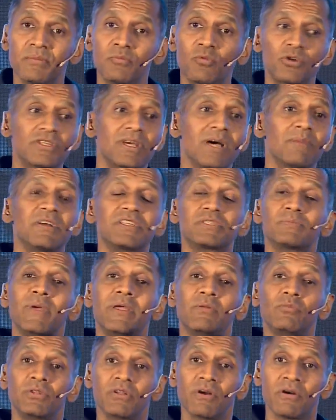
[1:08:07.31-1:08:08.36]
the more time I
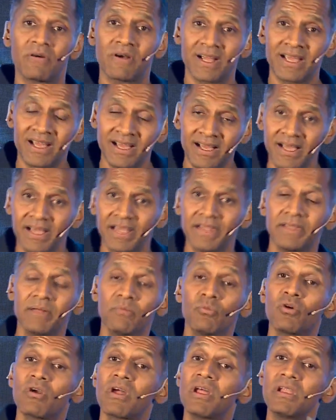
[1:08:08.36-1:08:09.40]
spent with Orak
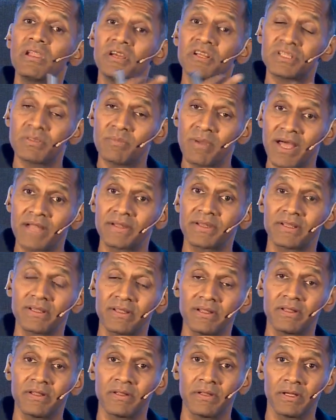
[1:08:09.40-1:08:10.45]
Khan, the more I learned about
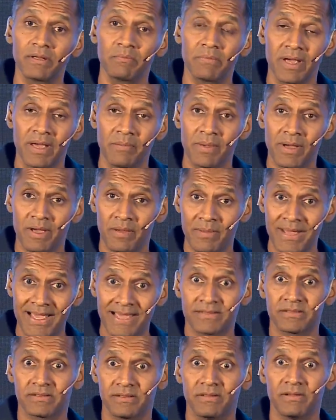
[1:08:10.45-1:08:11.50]

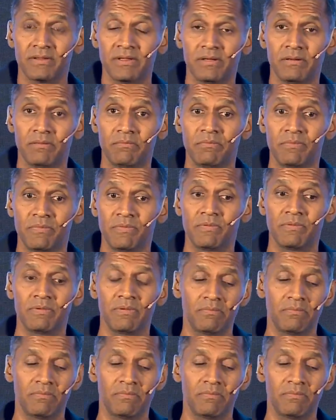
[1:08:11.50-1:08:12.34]
the